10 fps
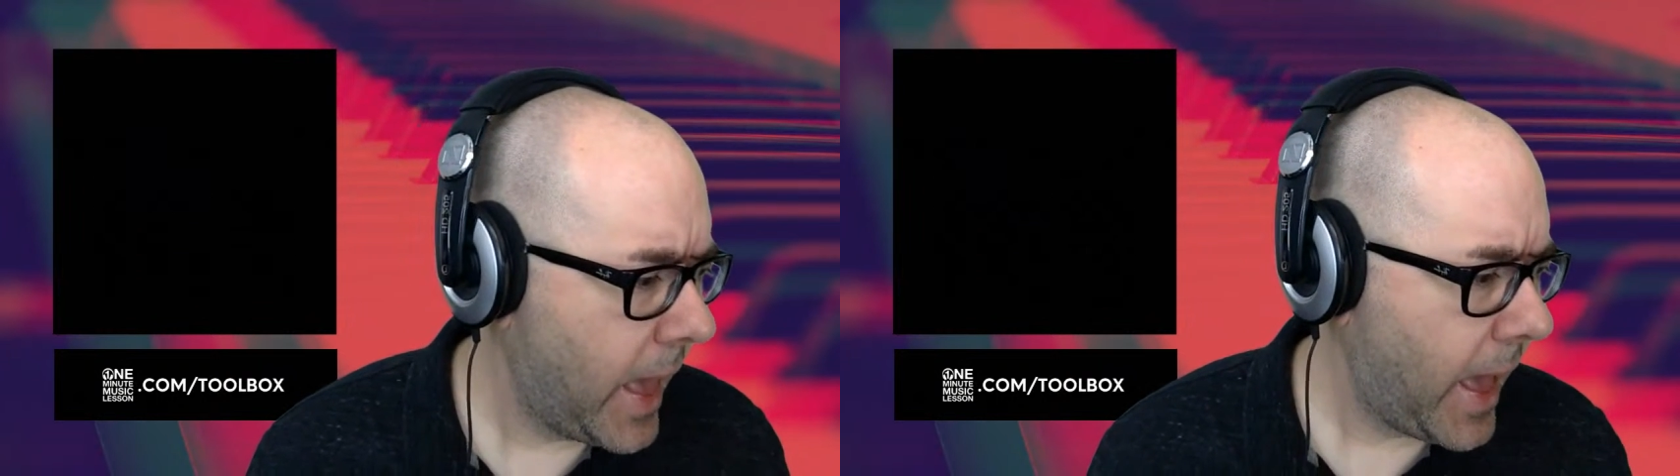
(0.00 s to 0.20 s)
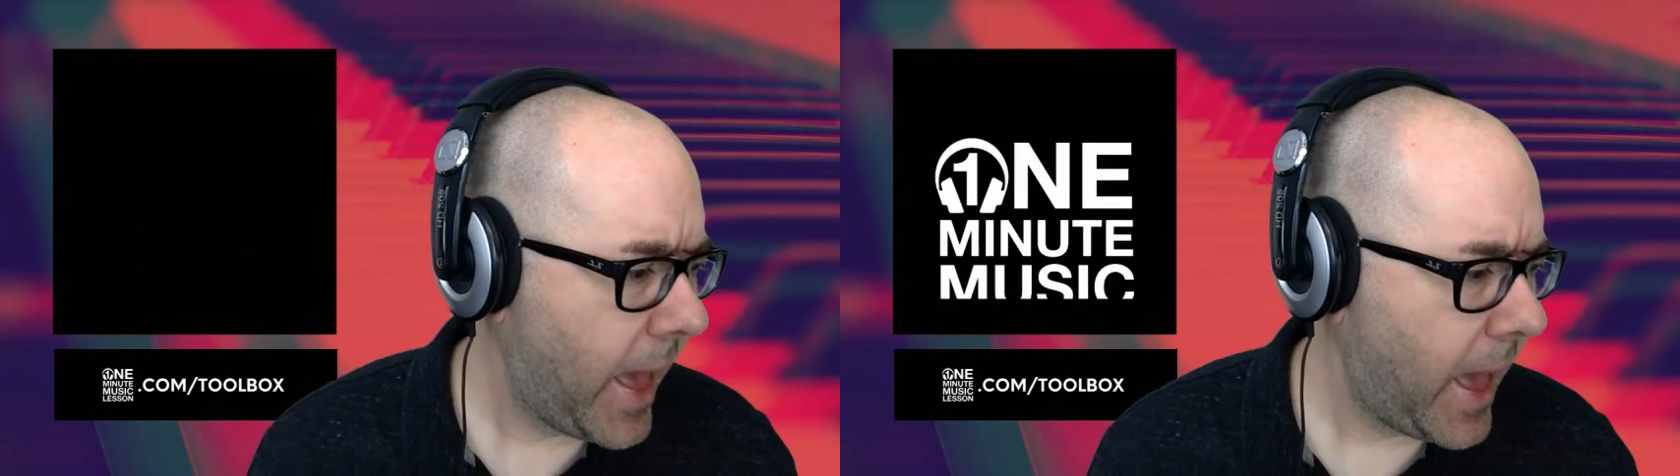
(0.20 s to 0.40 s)

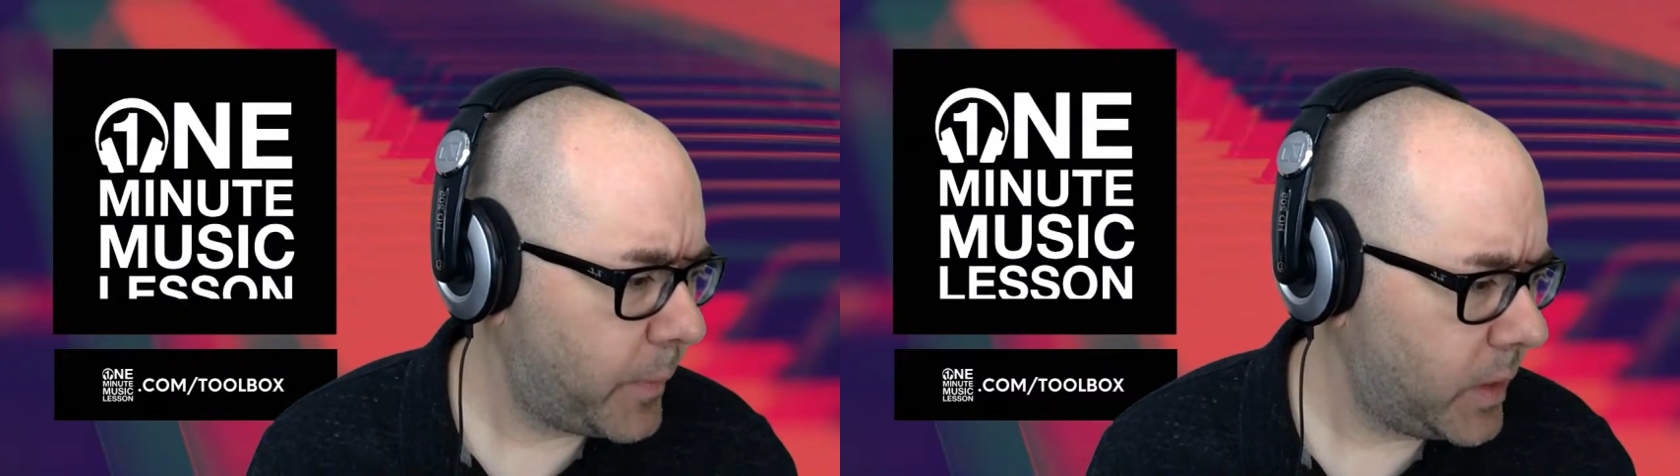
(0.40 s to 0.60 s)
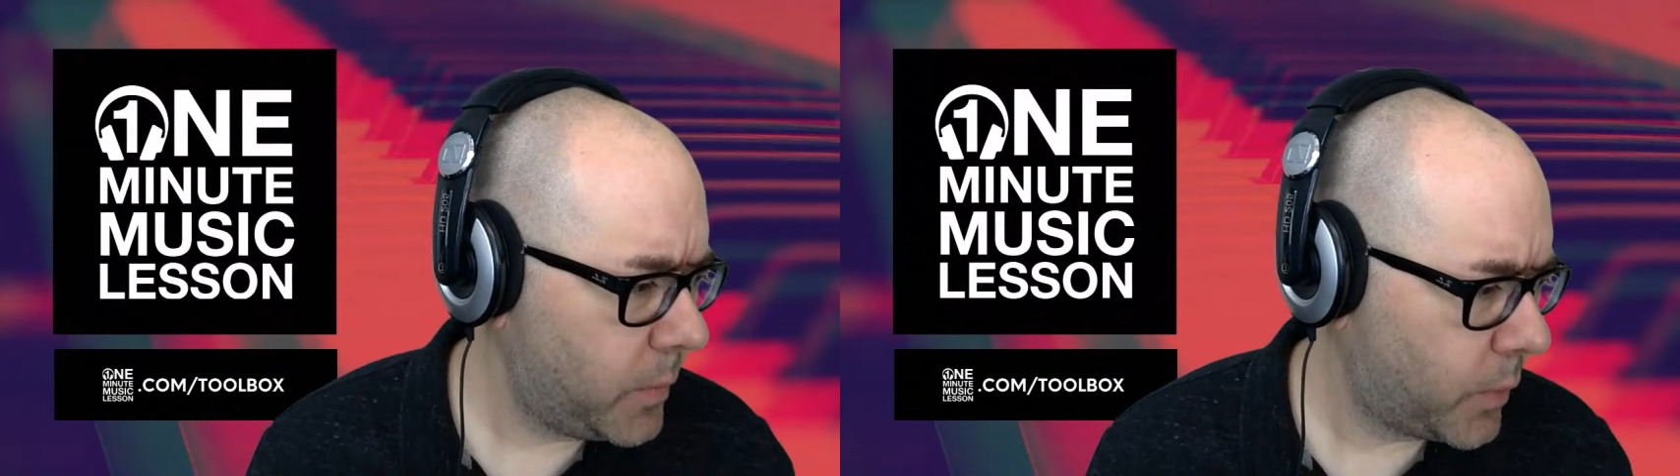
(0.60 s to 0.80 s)

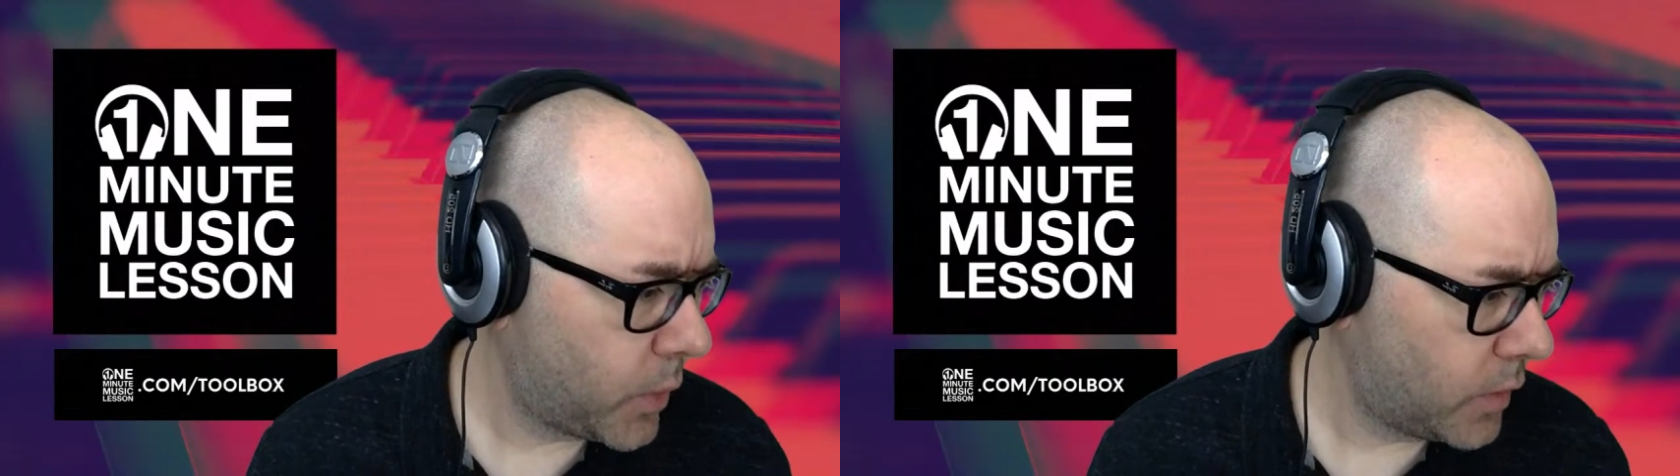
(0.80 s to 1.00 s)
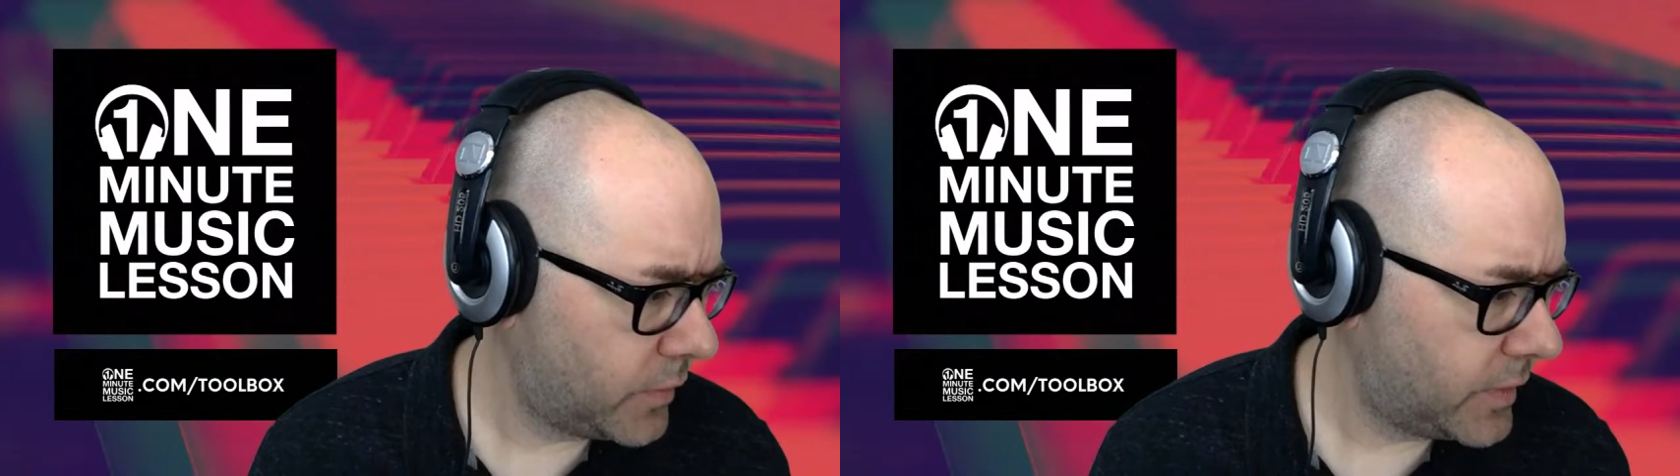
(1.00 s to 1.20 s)
Happy
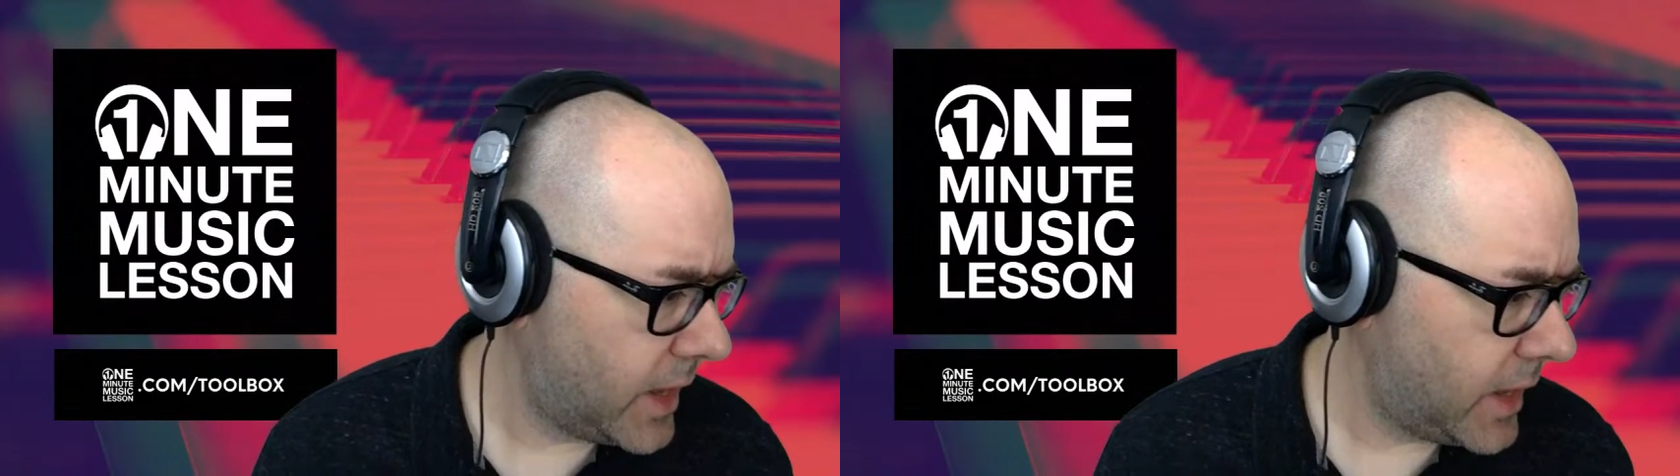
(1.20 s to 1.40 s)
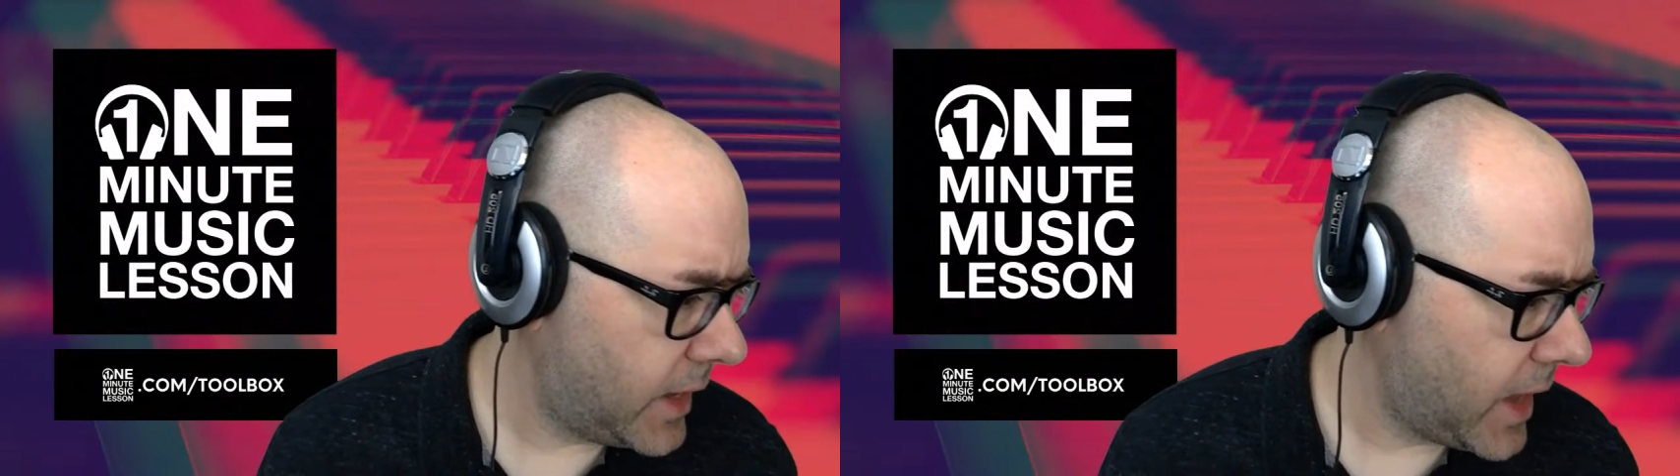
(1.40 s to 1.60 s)

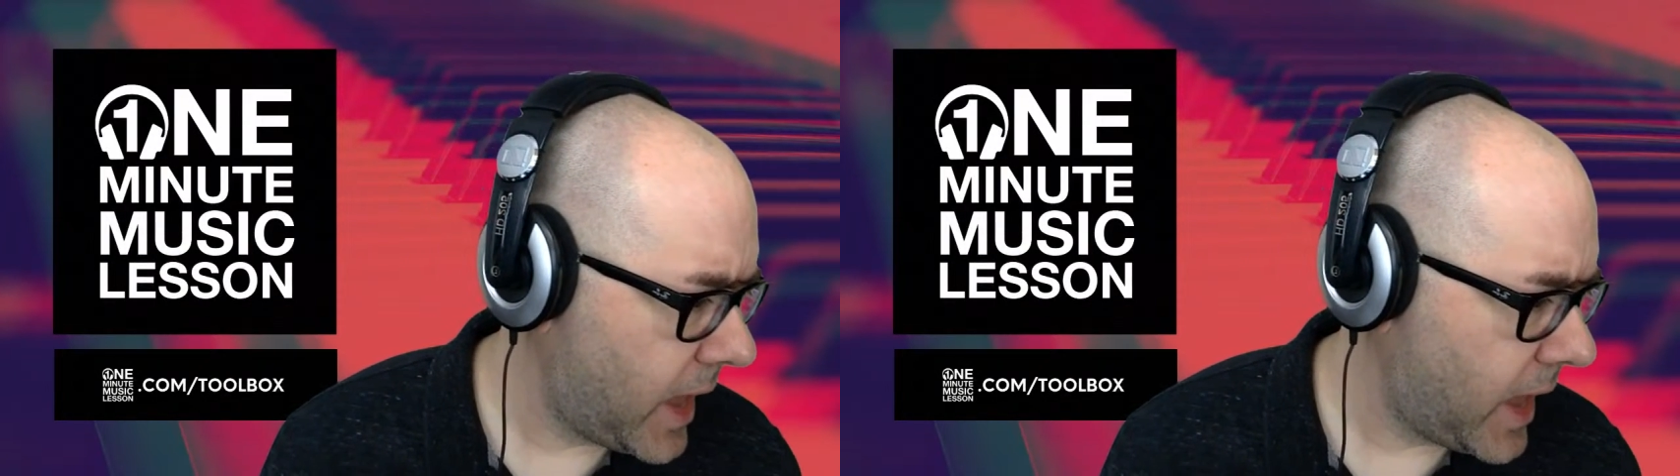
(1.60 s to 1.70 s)
Birthday.